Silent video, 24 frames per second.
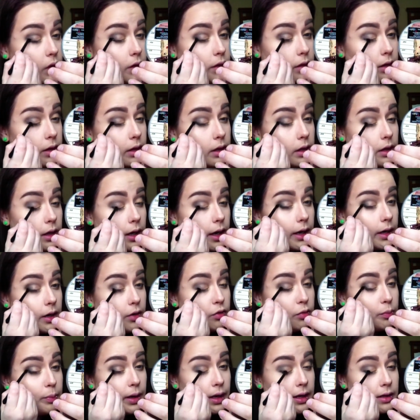the kind
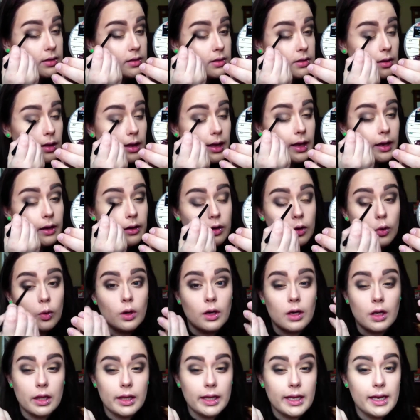of pencil end or
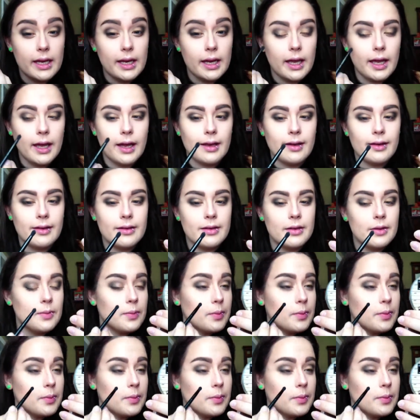clean end.